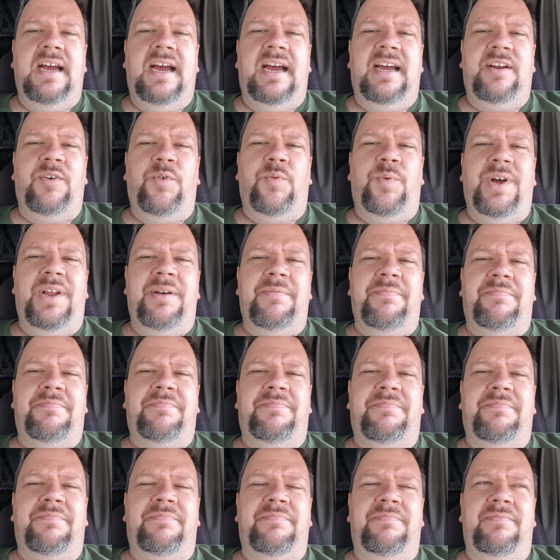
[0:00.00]
don't want
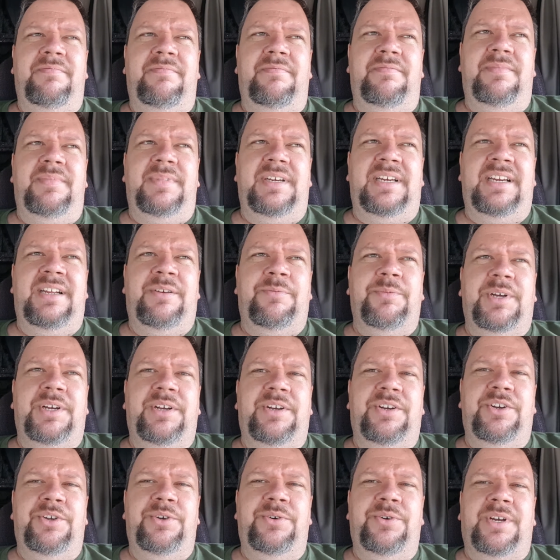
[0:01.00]

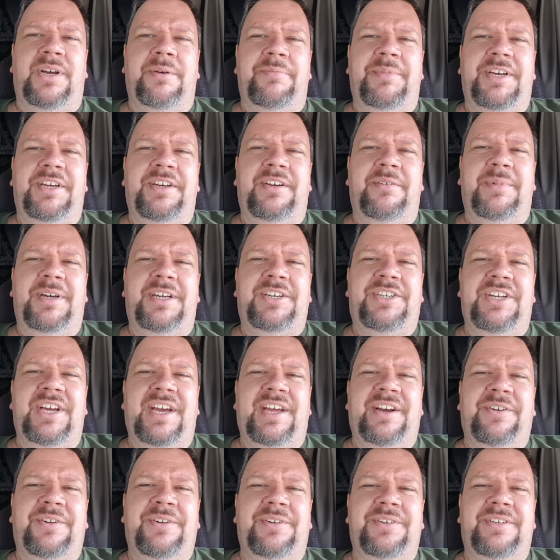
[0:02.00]
anyone new coming into my
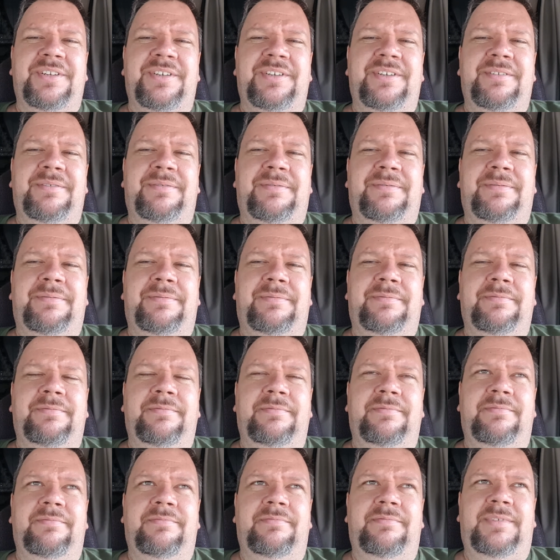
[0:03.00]
channel to,
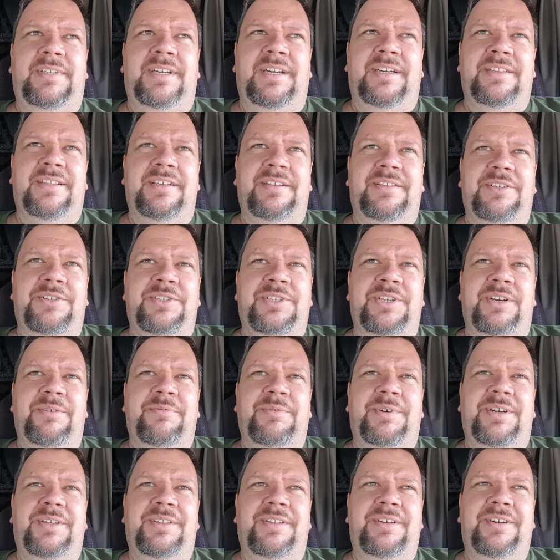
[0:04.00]
you know, not that there's
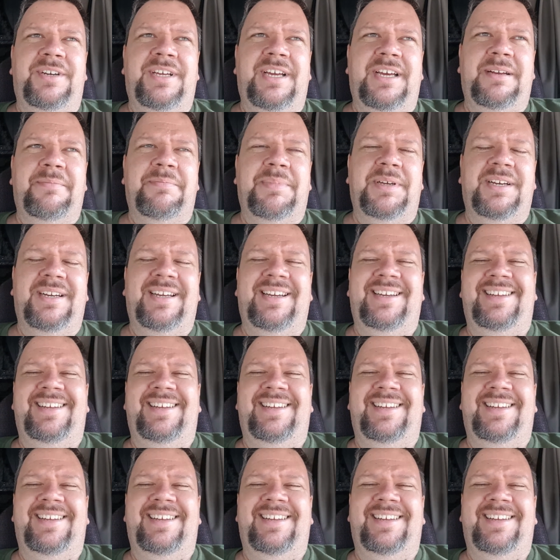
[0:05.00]
anyone in there yet, but